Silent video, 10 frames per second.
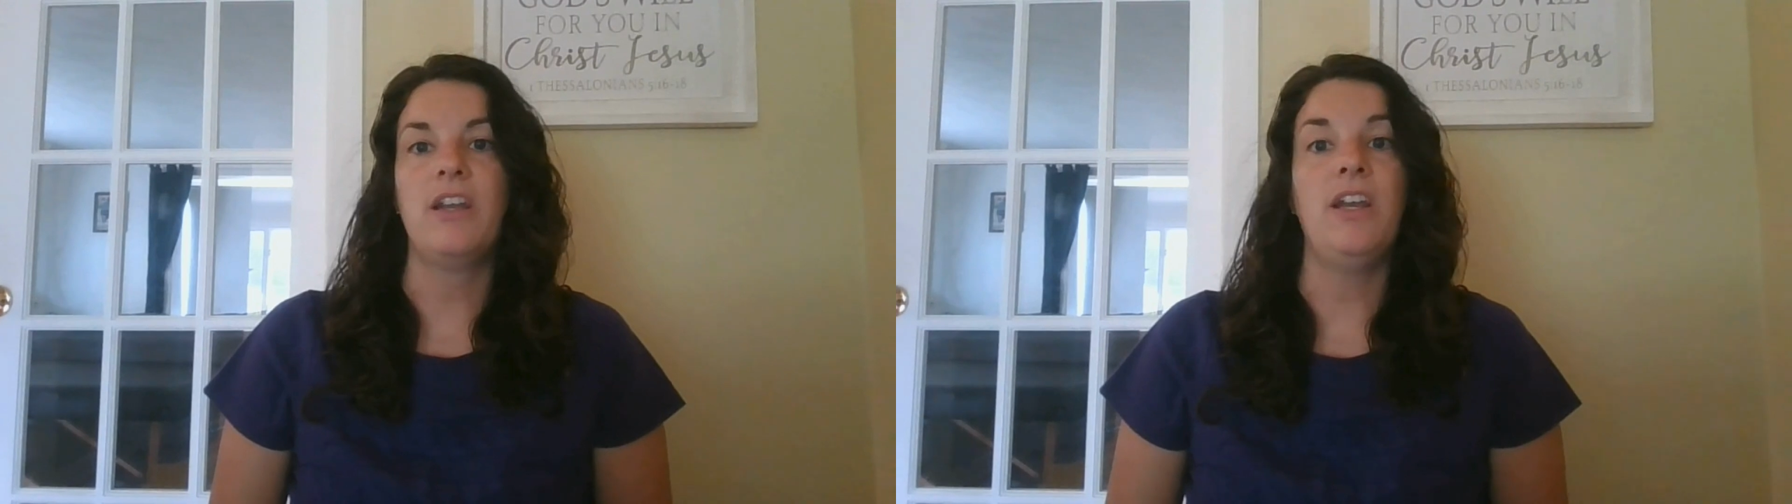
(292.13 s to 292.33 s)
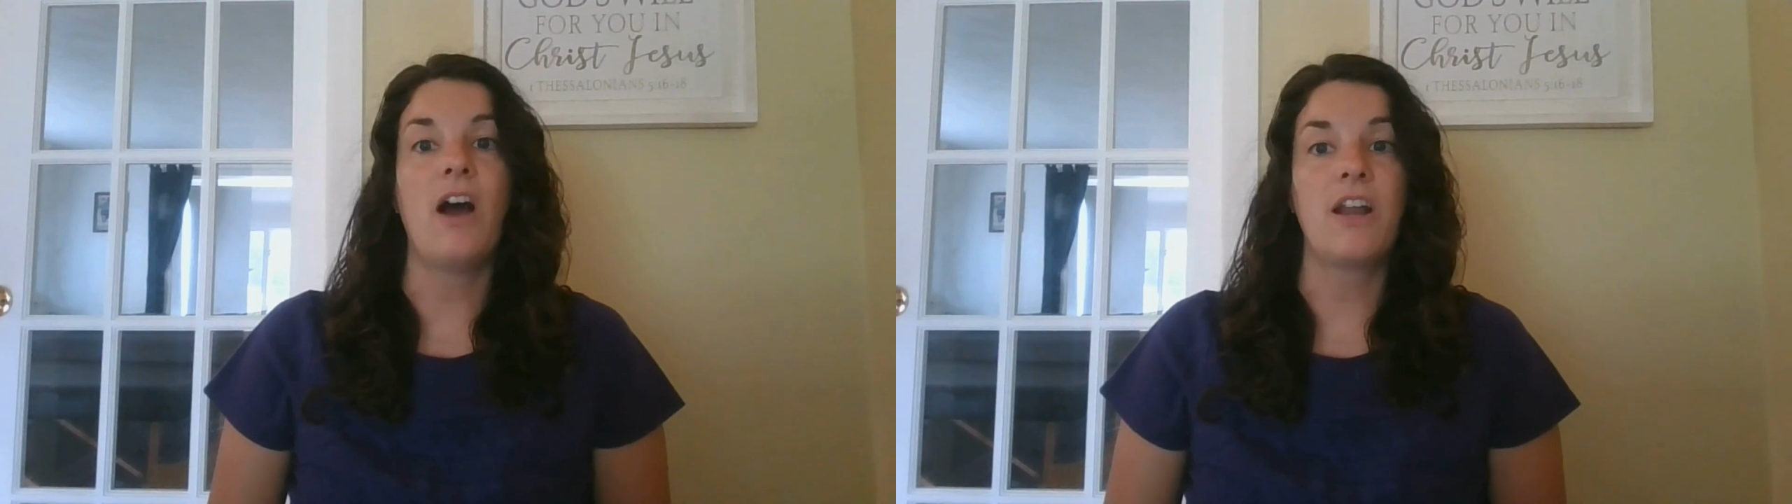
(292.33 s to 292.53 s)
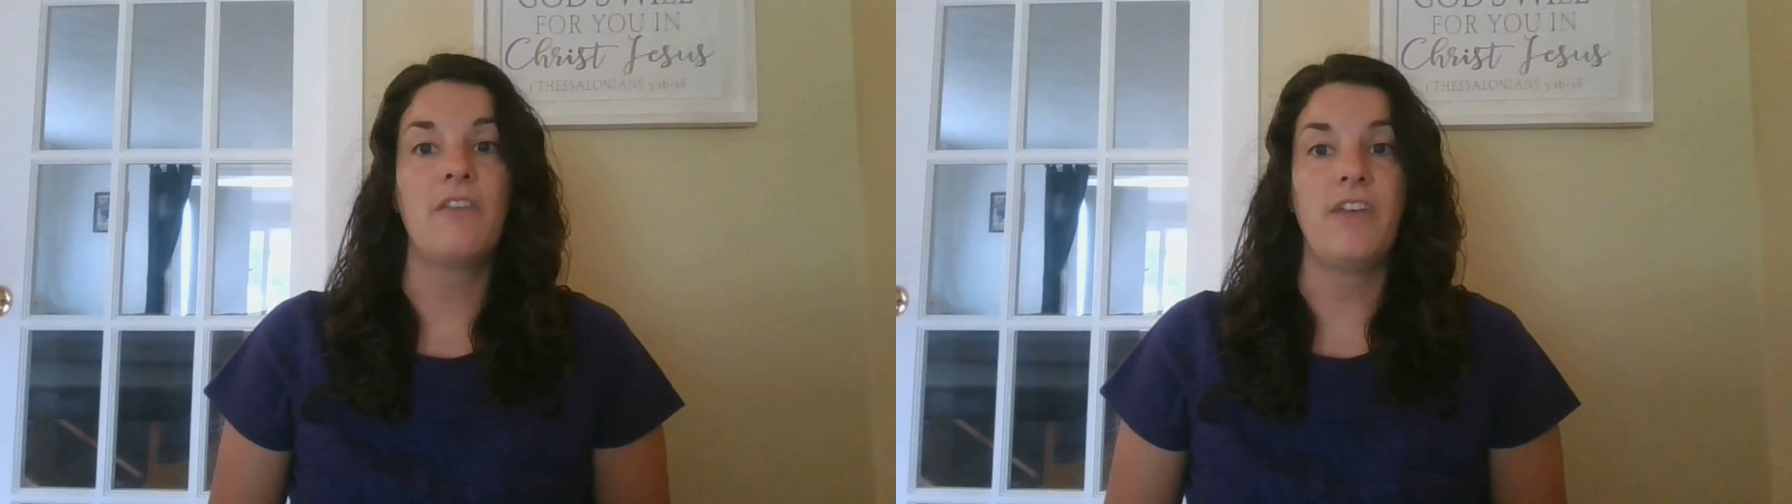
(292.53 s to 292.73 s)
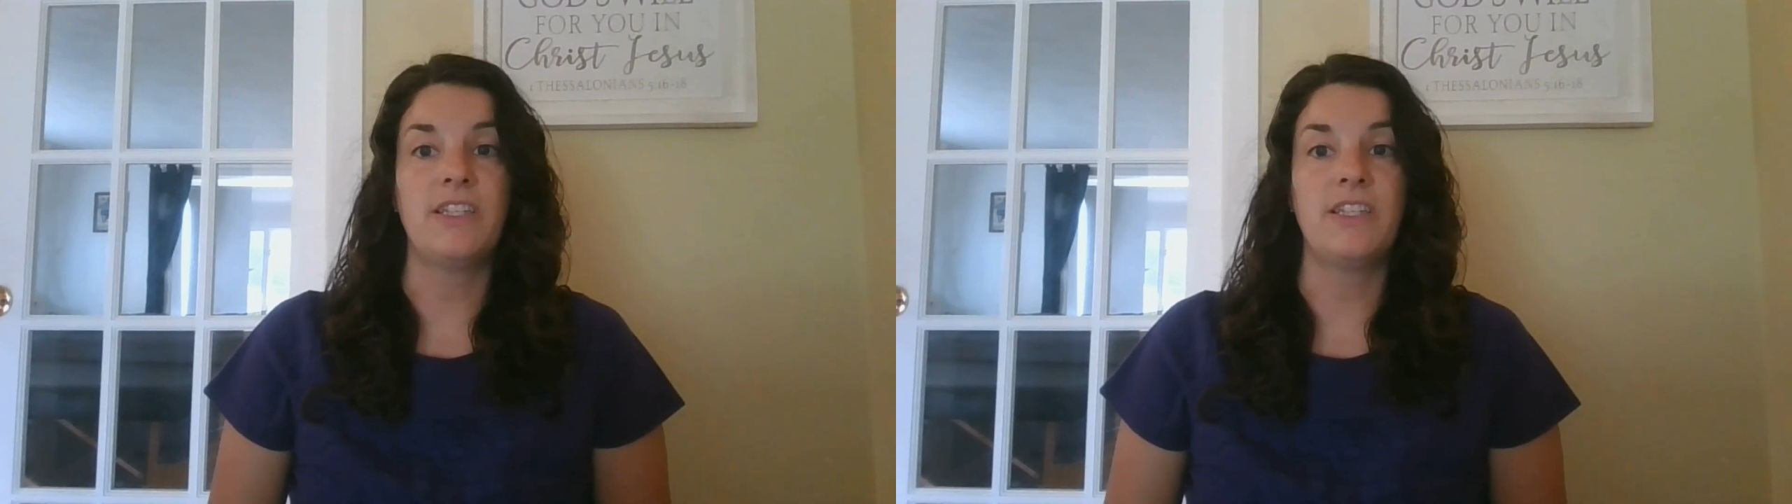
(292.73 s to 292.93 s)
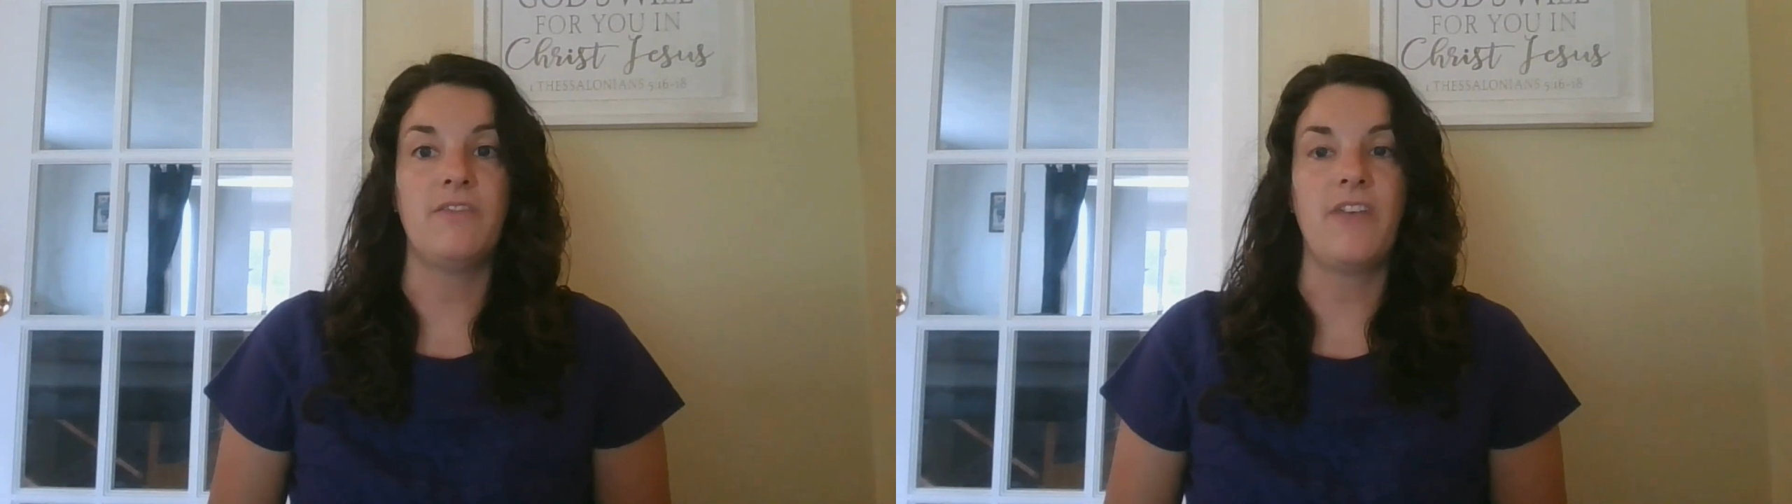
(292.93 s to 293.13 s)

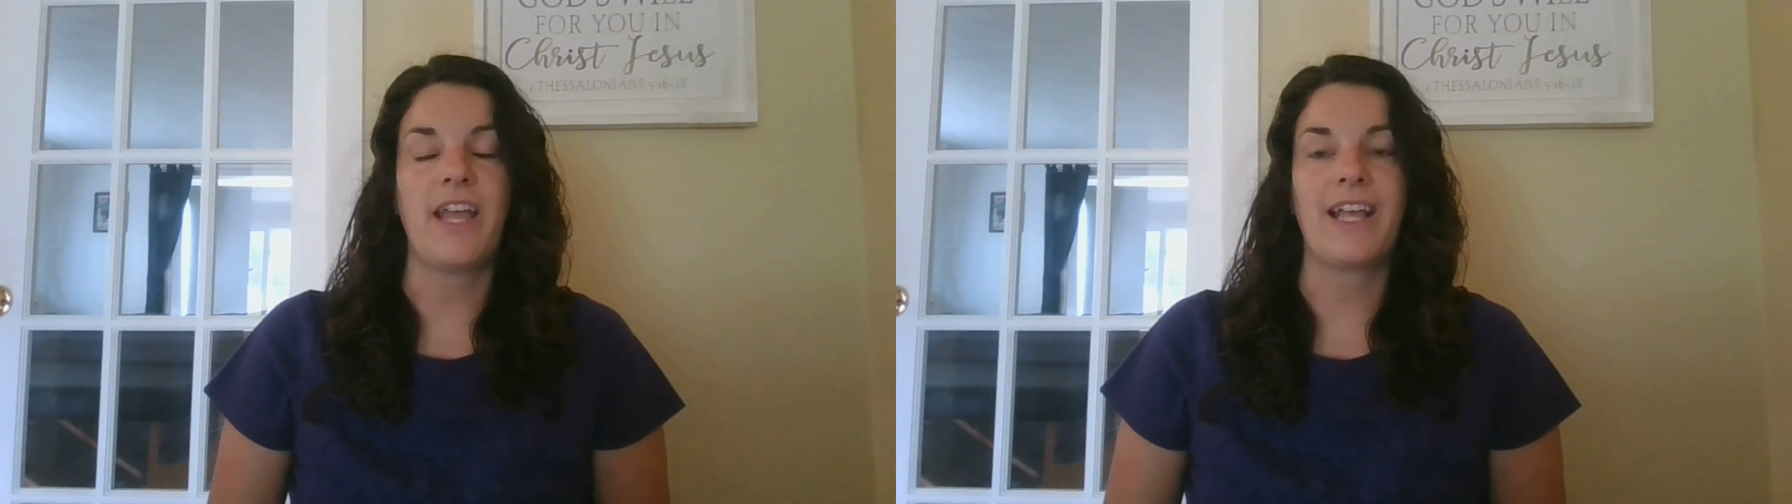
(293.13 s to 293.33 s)
non-invasive, and